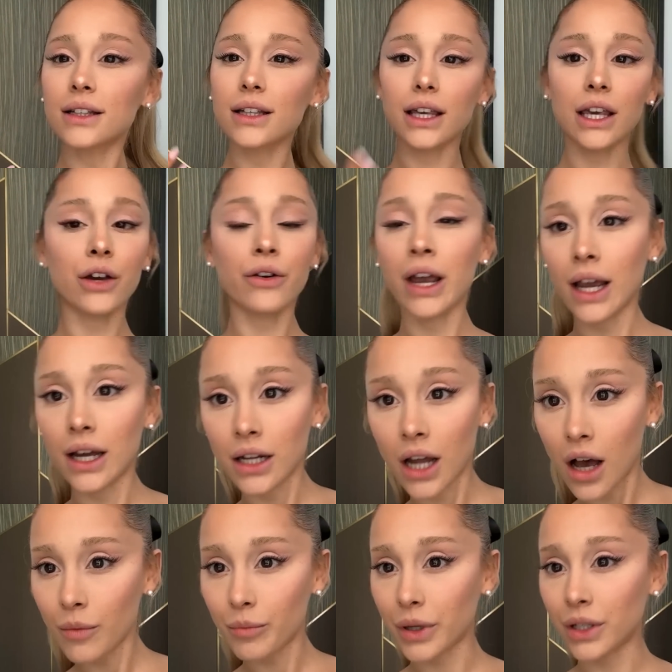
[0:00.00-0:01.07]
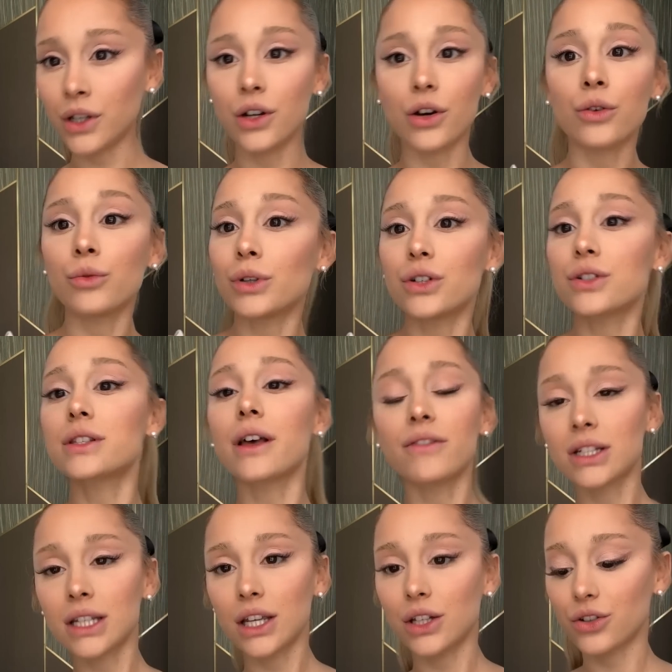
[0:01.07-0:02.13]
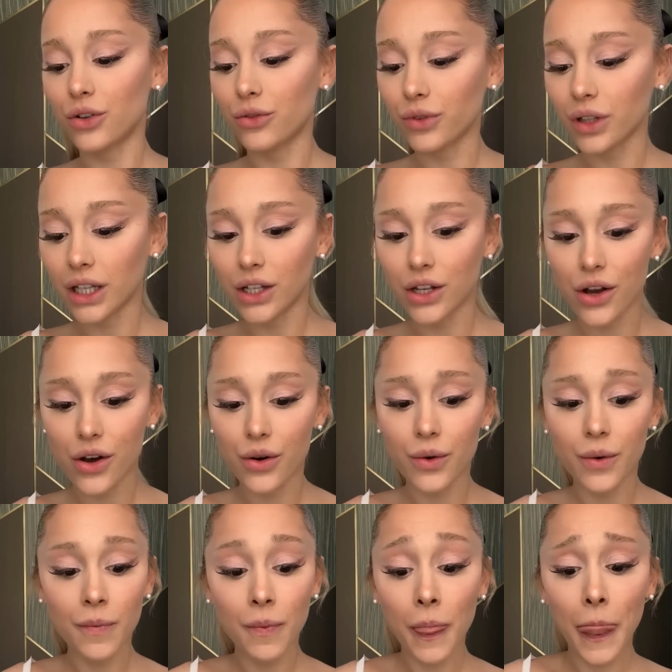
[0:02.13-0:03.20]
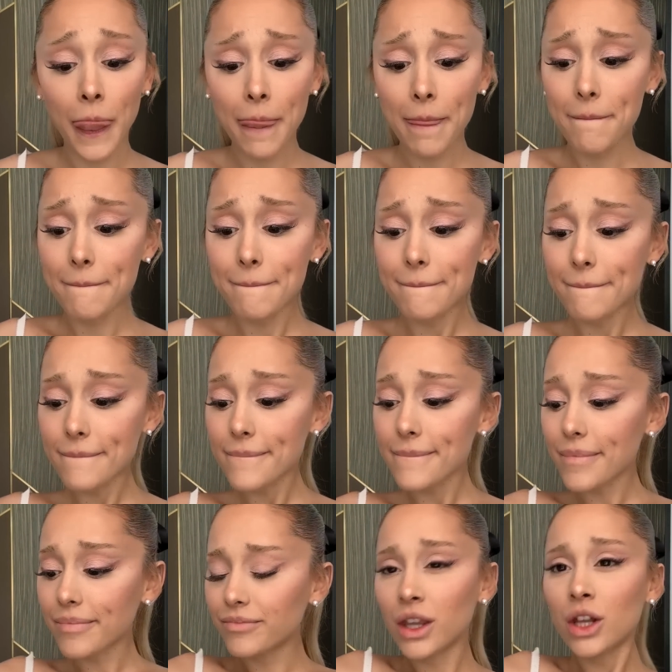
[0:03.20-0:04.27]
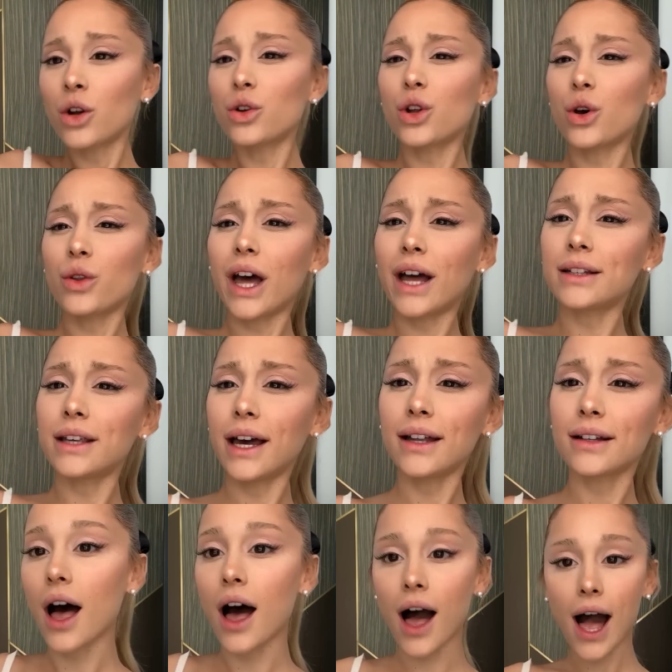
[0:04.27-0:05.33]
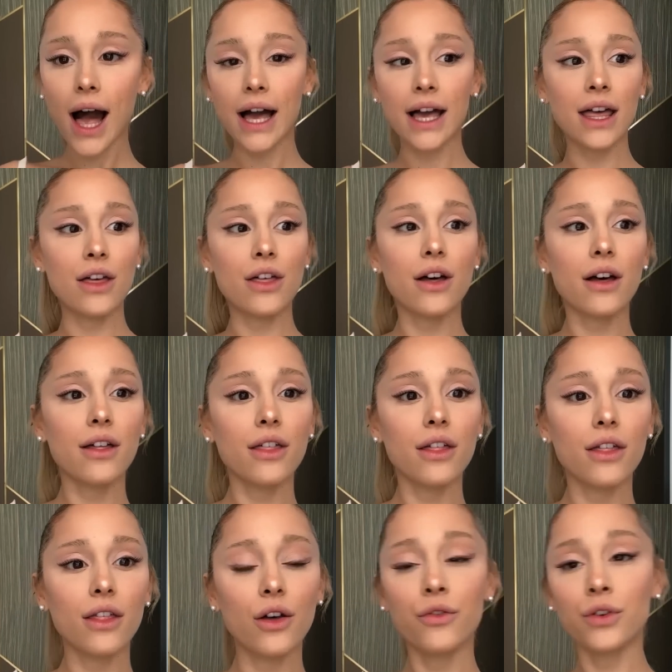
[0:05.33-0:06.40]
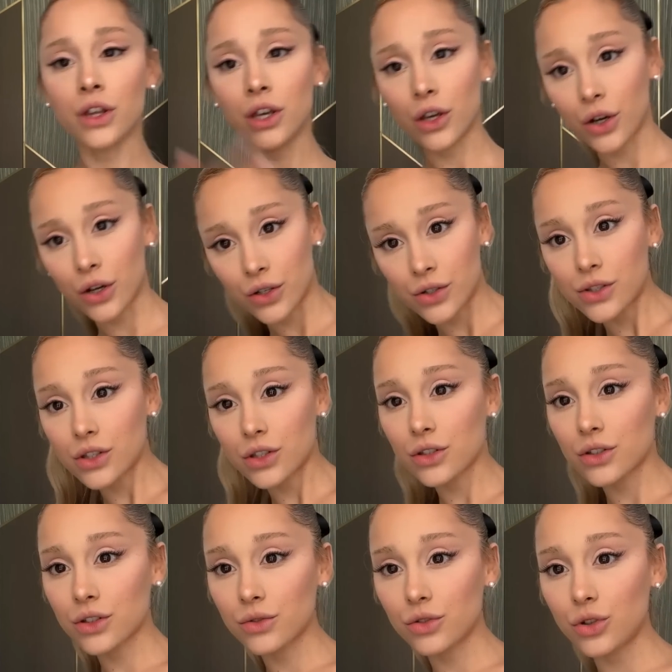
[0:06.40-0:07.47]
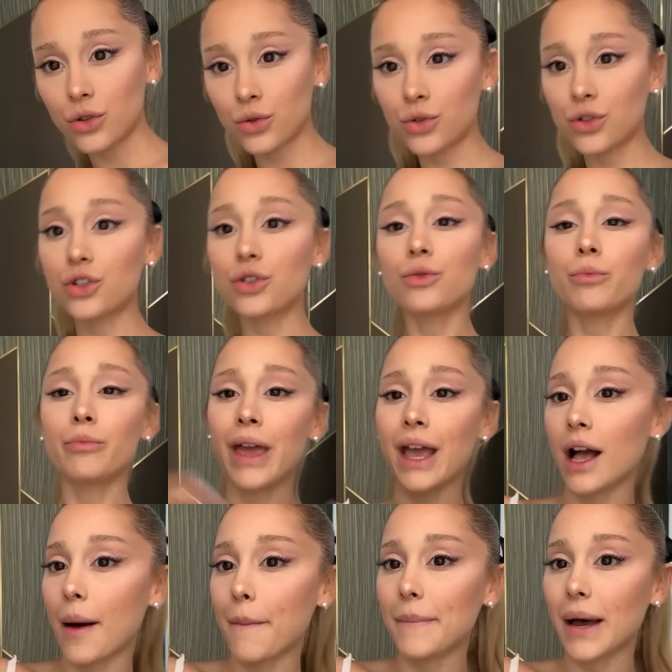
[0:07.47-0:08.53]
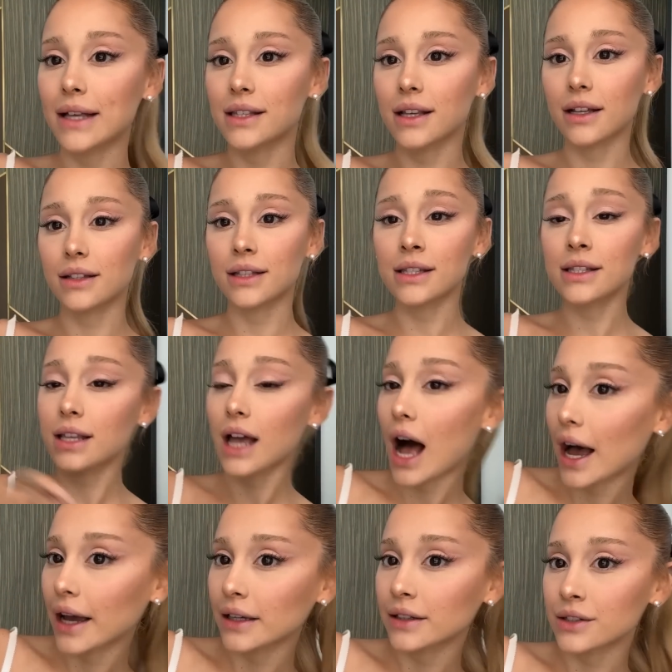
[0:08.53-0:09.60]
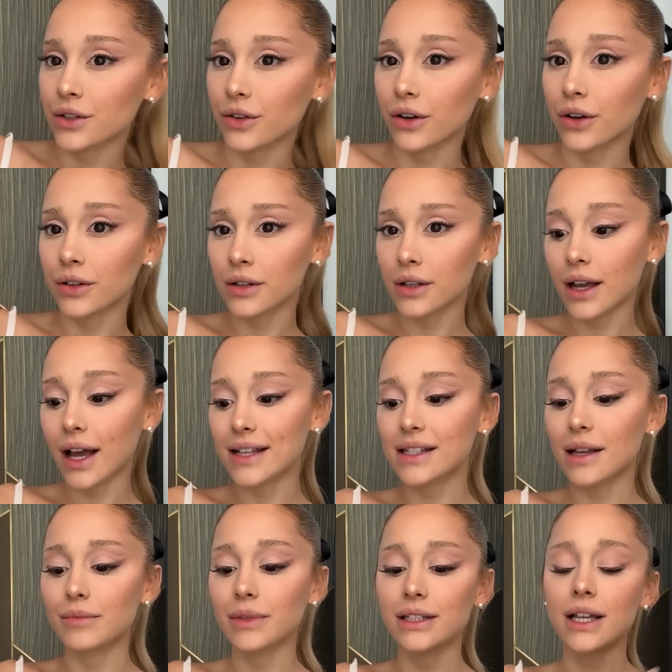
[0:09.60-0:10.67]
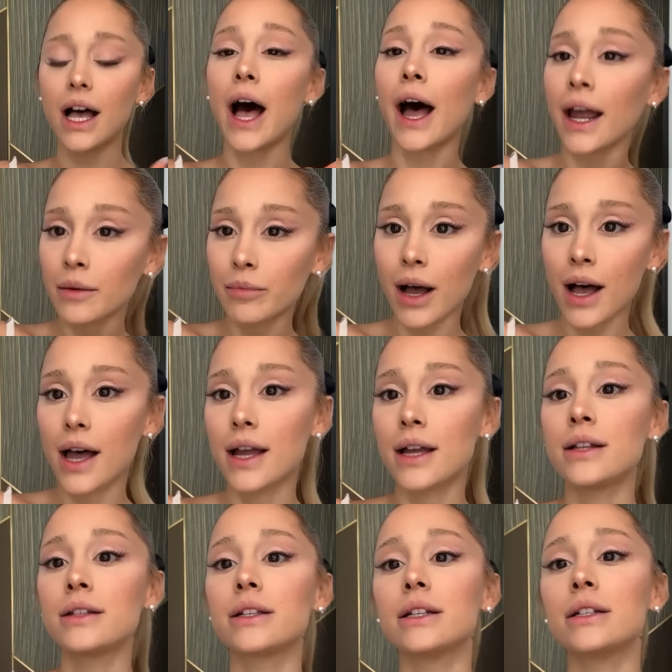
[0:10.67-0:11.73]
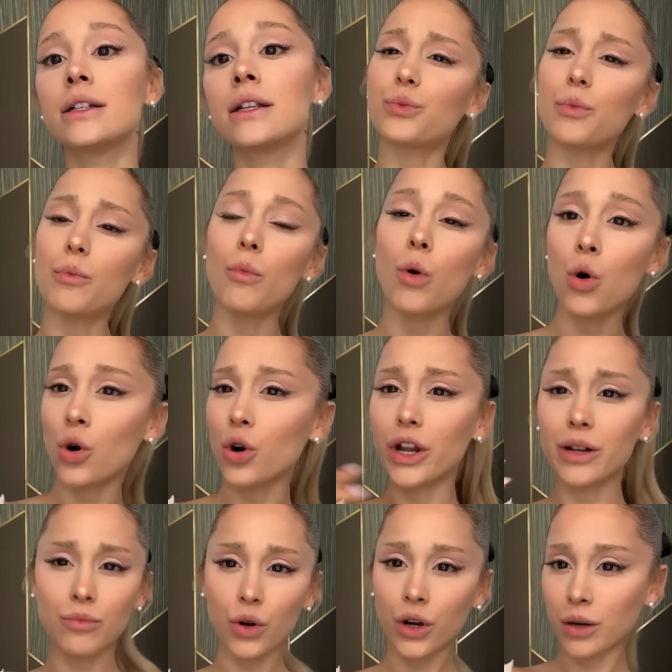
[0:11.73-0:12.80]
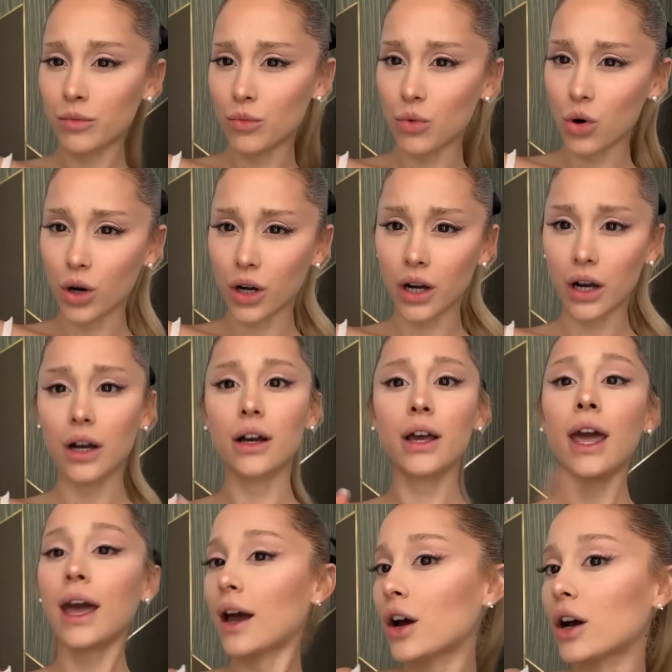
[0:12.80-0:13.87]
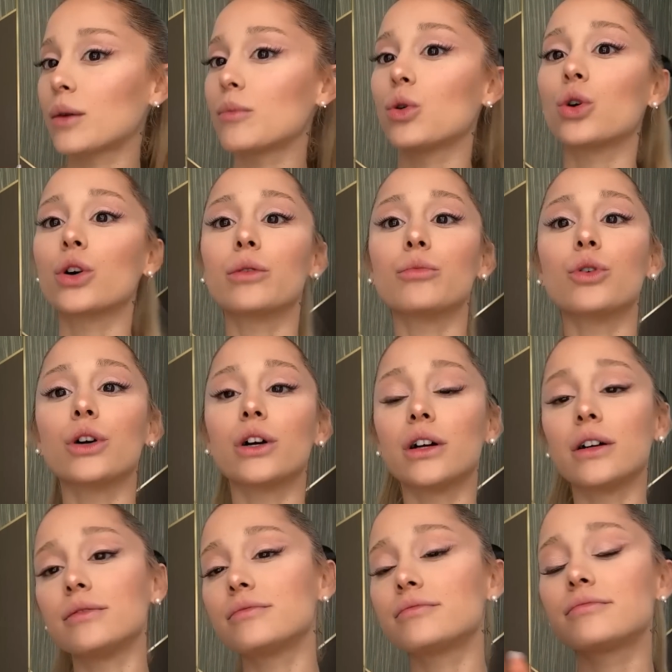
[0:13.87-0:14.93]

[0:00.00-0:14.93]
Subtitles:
hearing and not. But you know, when you're 17, you don't really know, you don't know that yet. I, over the years, used makeup as a disguise or as something to hide behind, and more and more hair, more and more